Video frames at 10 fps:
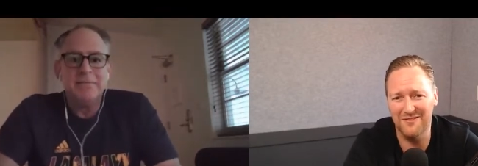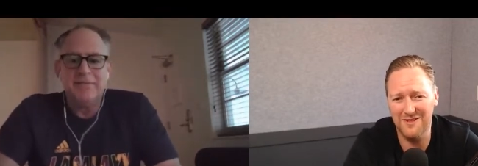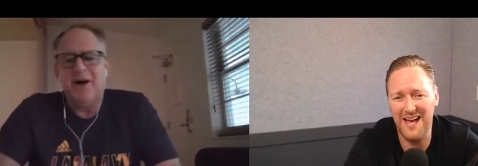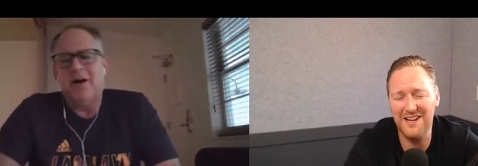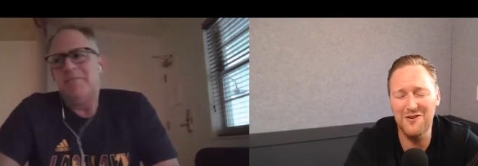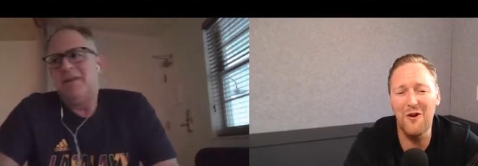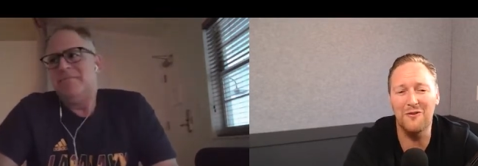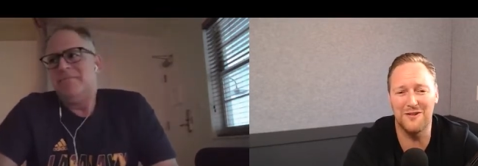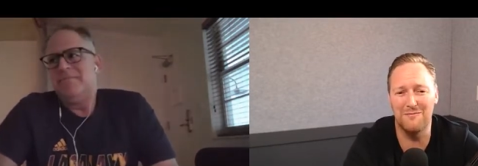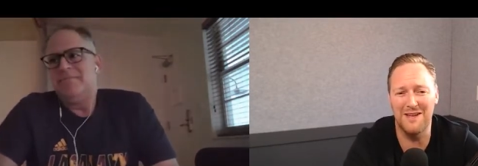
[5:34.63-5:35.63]
Speaker 1: It was hard oh, not
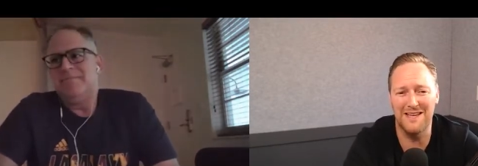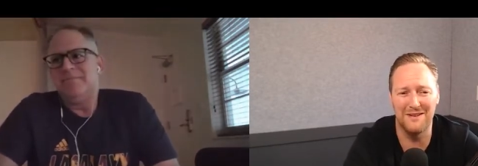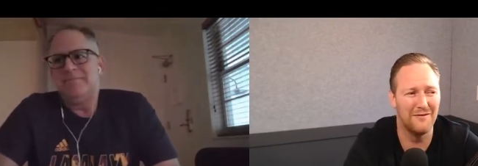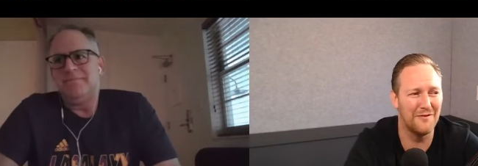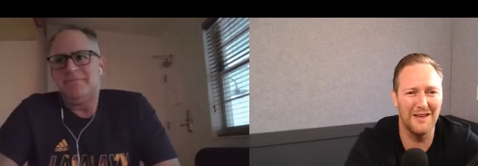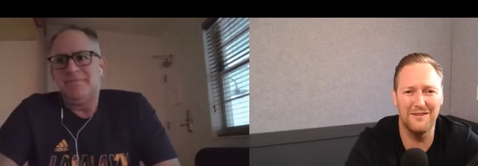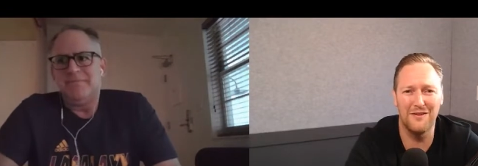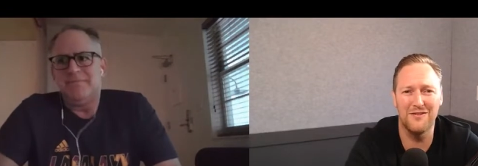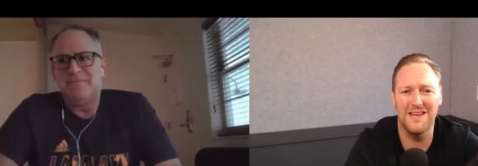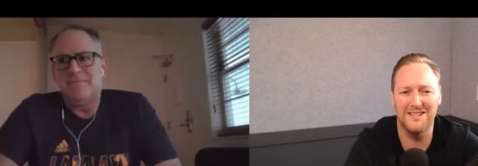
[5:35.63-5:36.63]
mean, to be
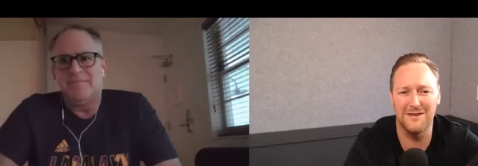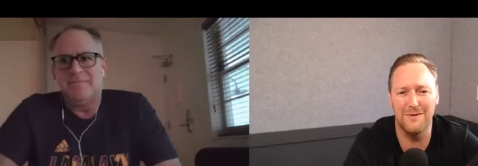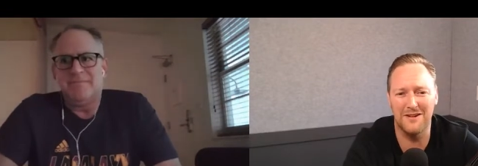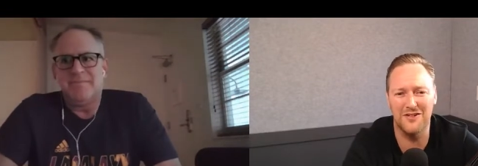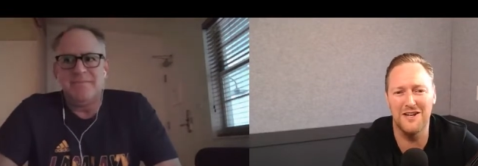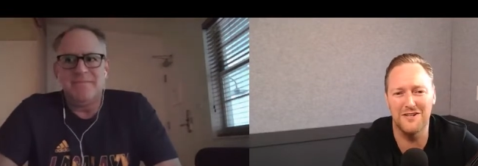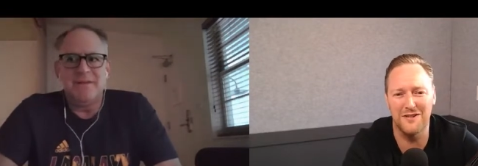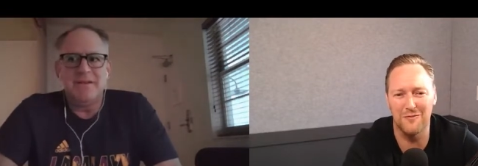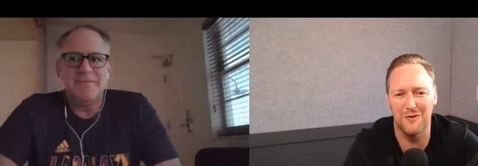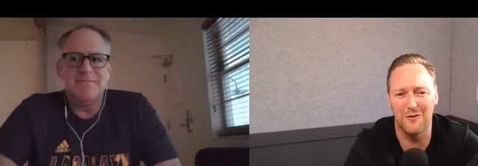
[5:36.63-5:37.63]
enthusiastic about changes in
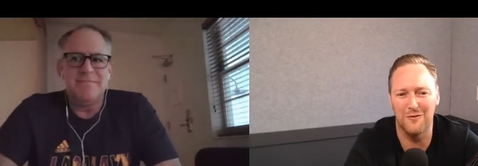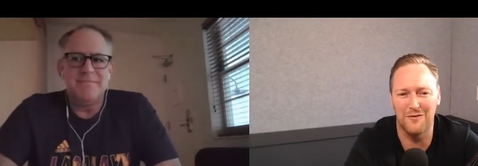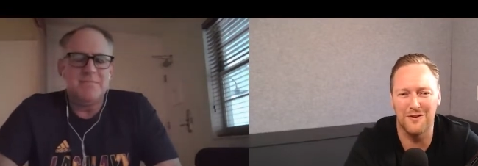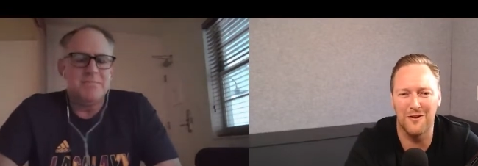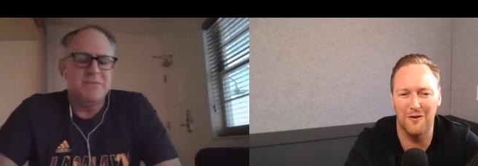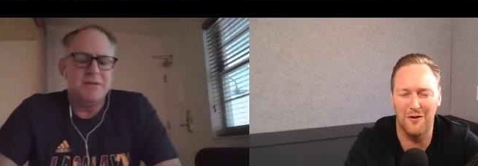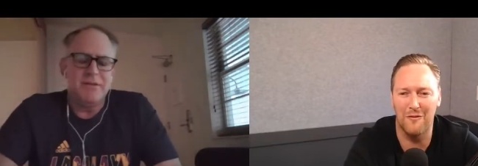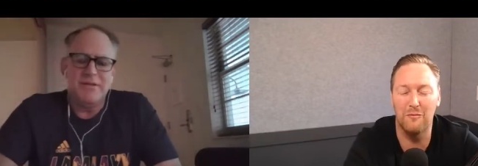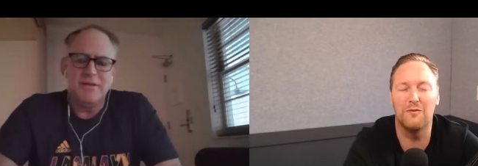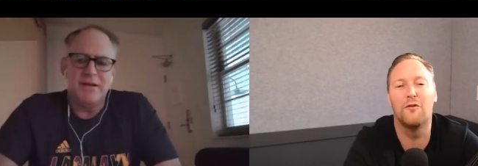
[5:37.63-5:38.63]
the world of the dot
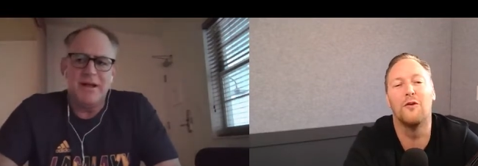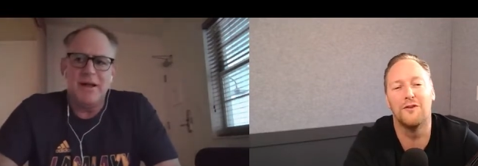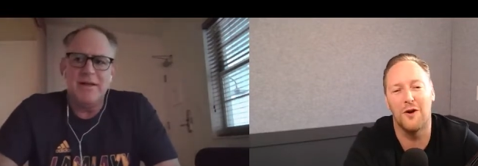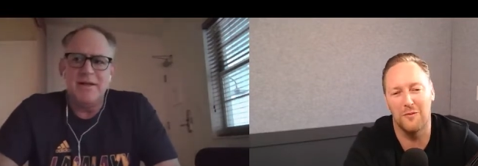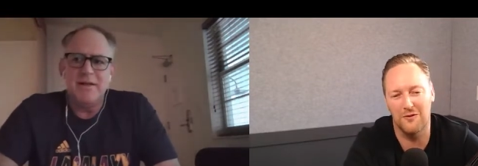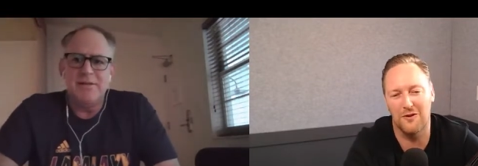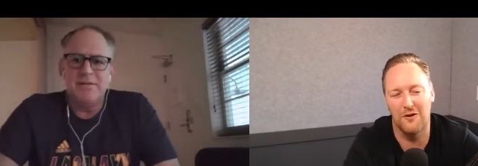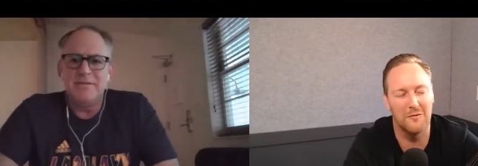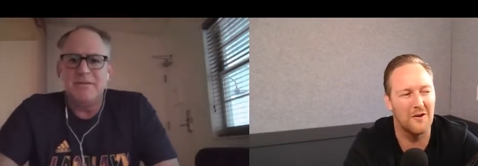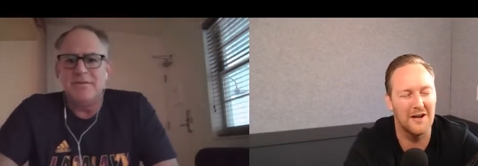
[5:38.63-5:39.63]
com before the dot
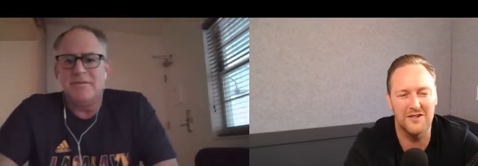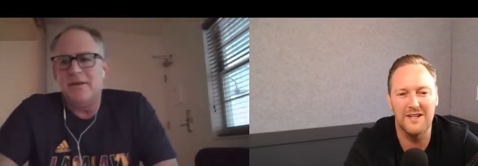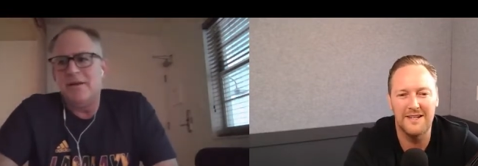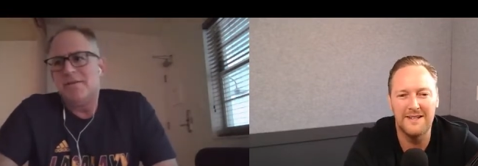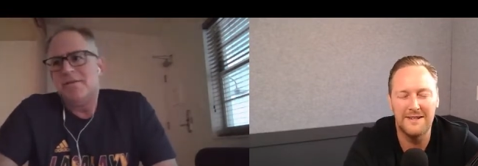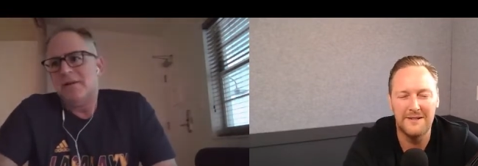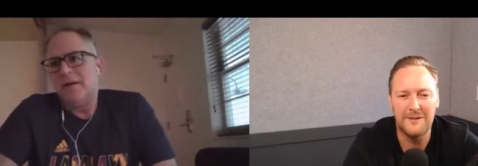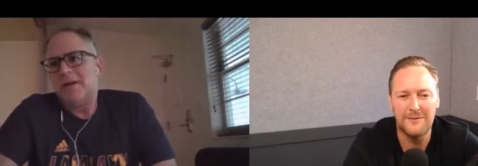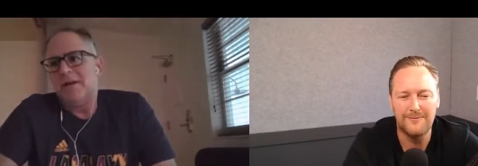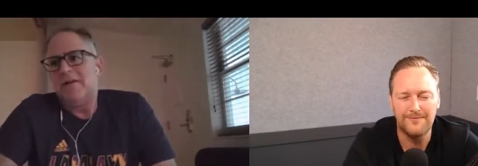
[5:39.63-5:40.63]
com crash. Yeah,
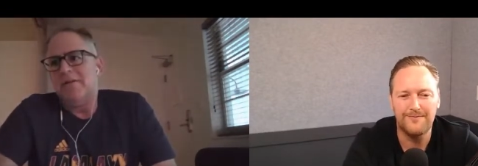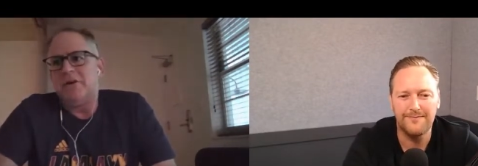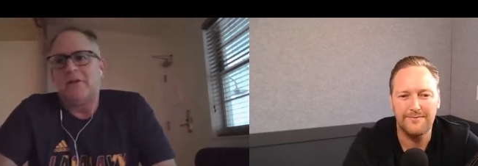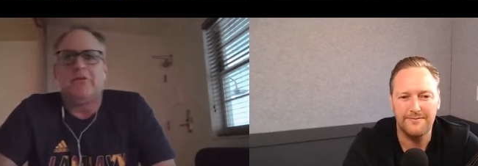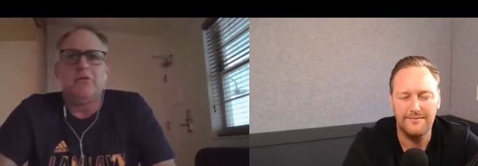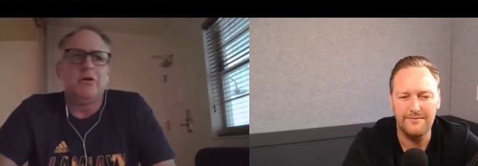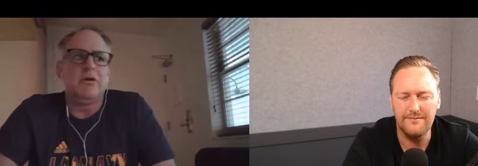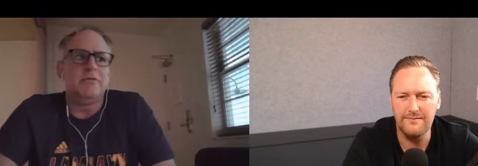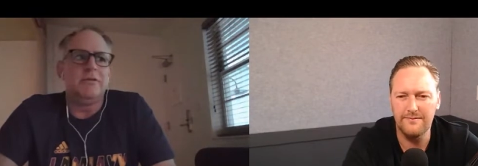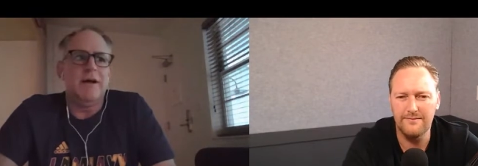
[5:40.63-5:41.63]
Speaker 2: I mean, look, if you
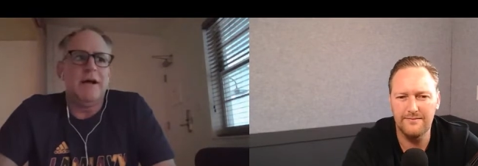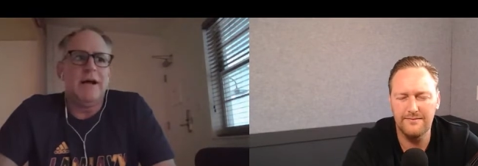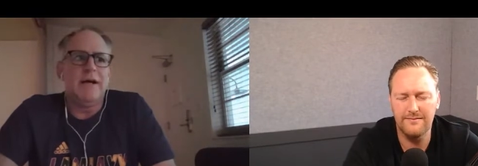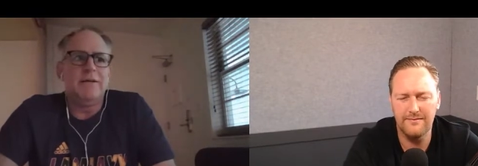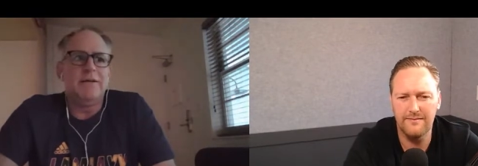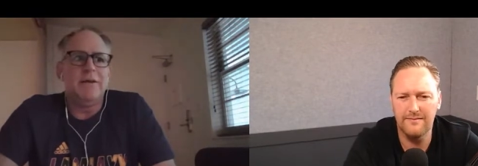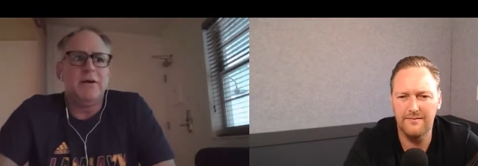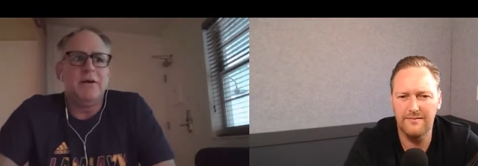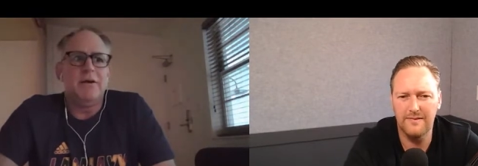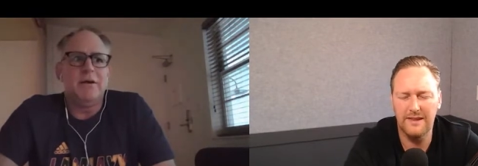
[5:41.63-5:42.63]
were uh,
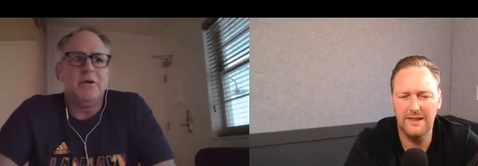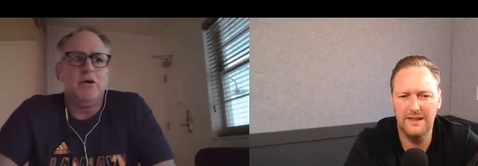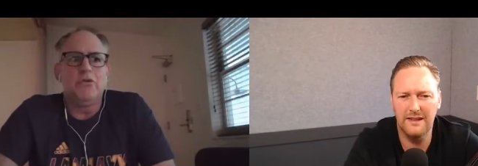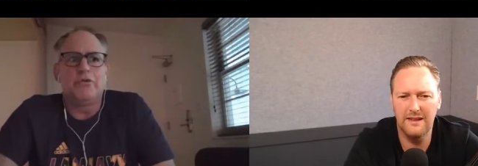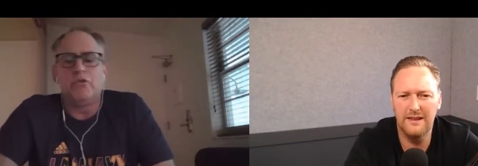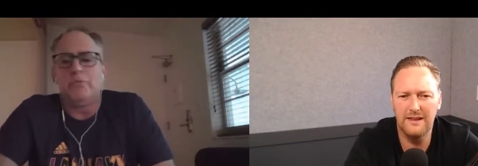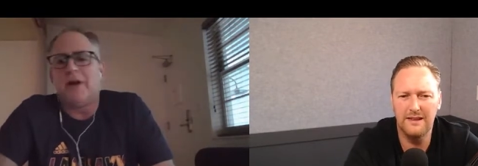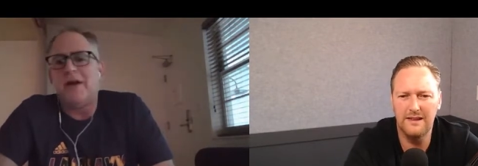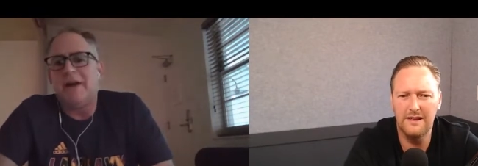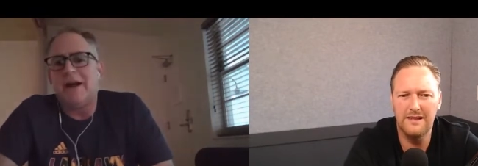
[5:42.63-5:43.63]
an old school
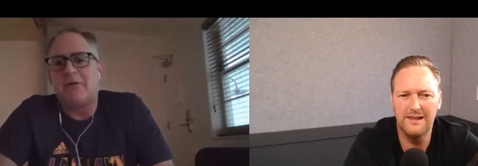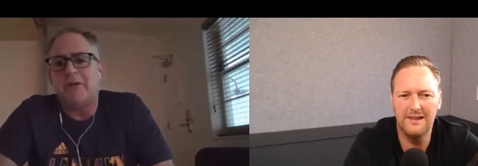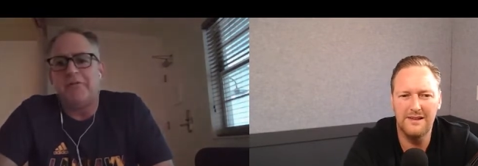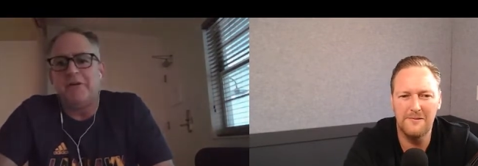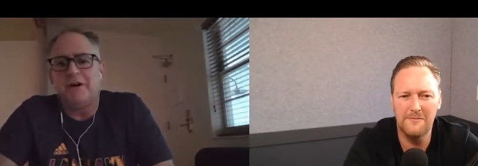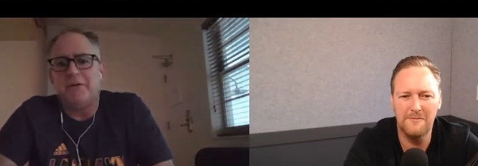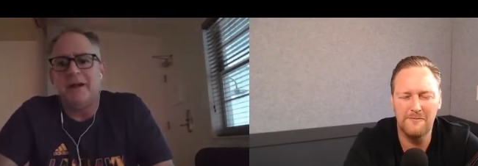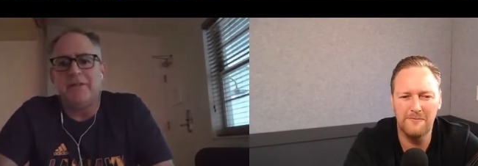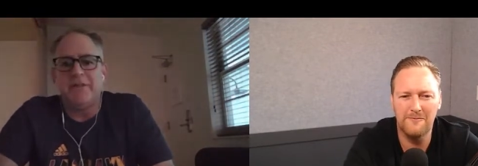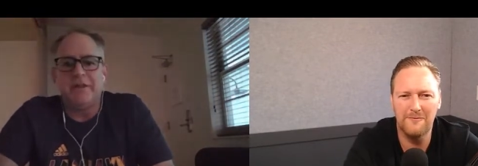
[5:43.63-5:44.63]
private equity fund, you
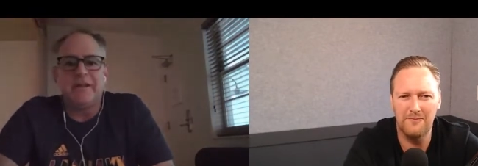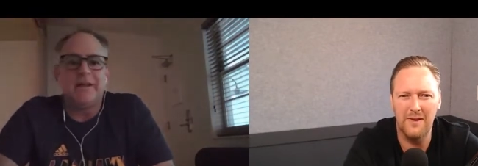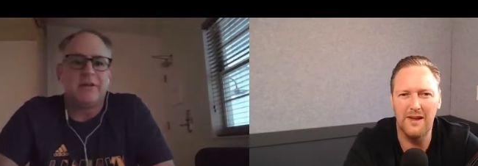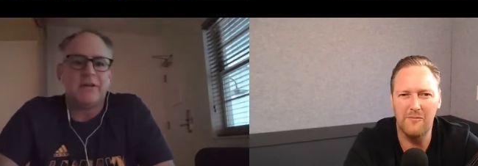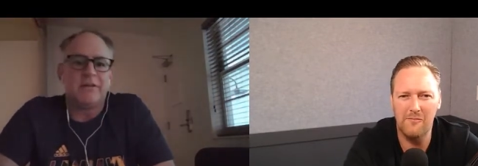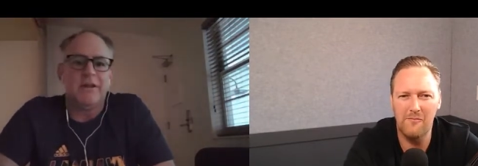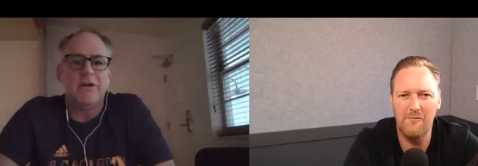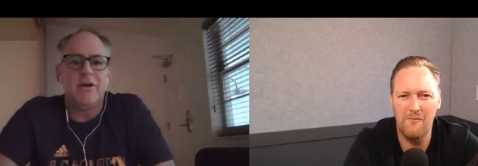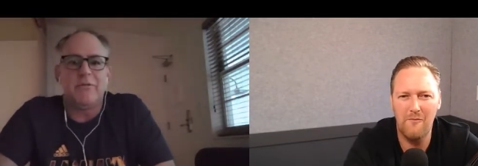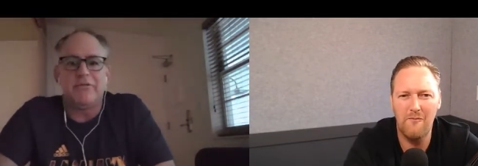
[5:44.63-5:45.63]
might think that yeah. the, the,
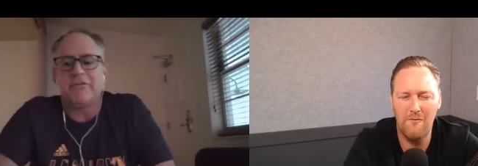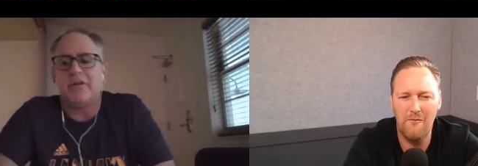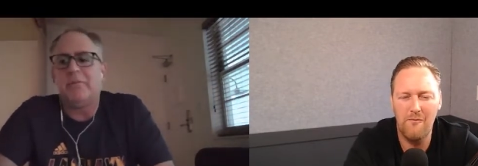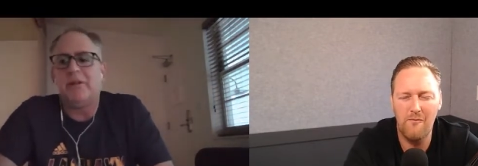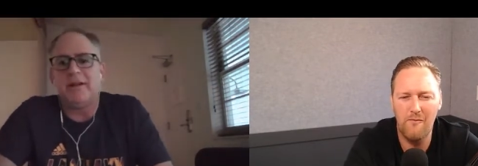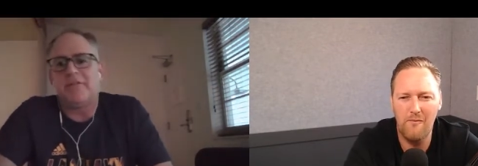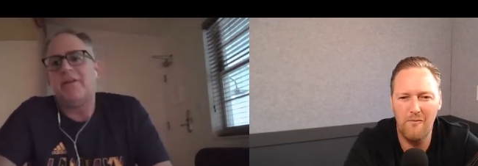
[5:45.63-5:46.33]
internet was just going to be like